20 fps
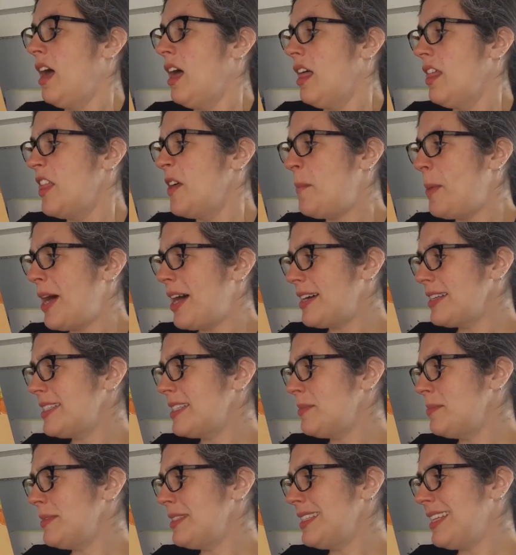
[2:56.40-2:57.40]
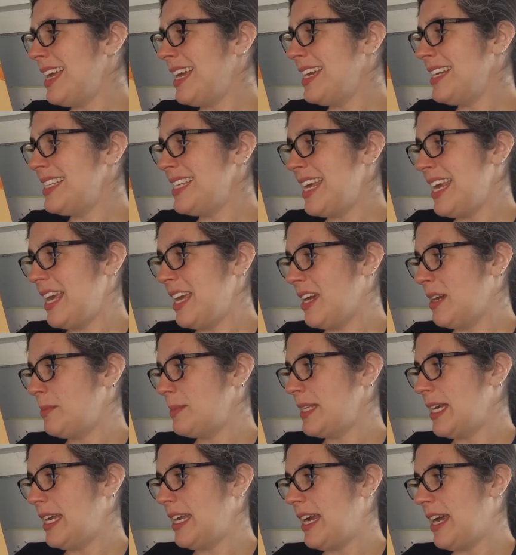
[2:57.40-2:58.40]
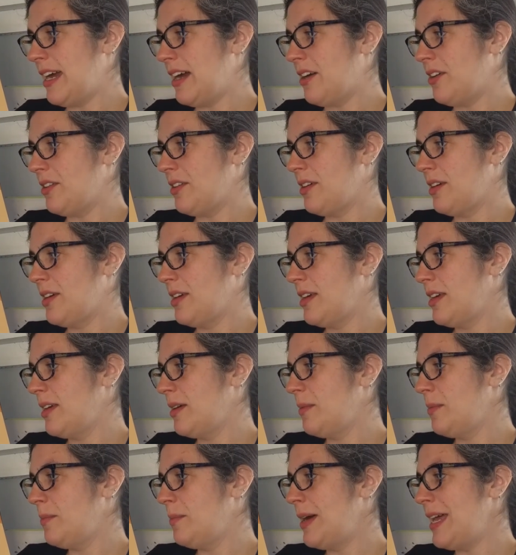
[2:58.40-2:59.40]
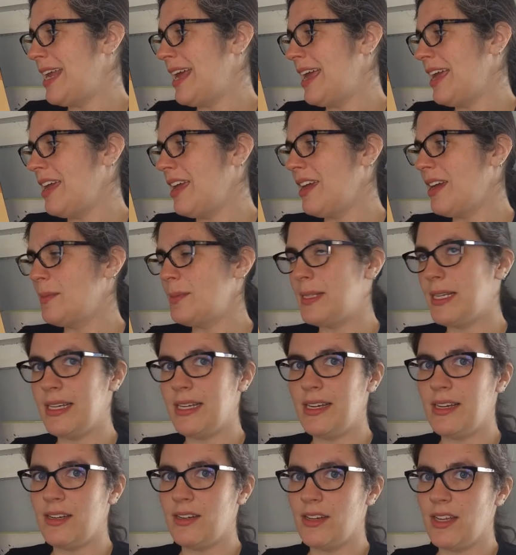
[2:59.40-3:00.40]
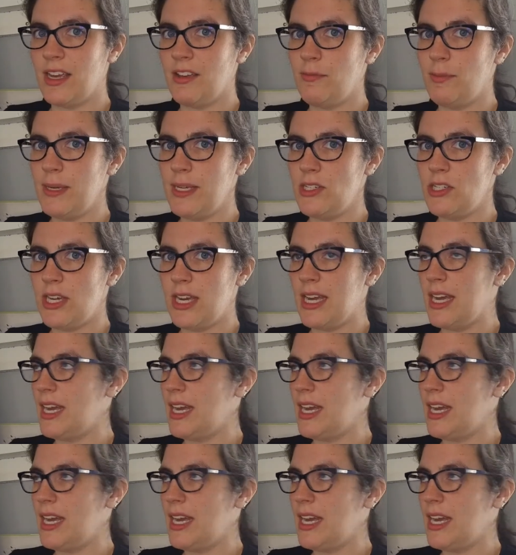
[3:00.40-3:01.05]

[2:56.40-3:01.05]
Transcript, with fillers: The possums like to hang upside down, but hanging upside down gave PJ a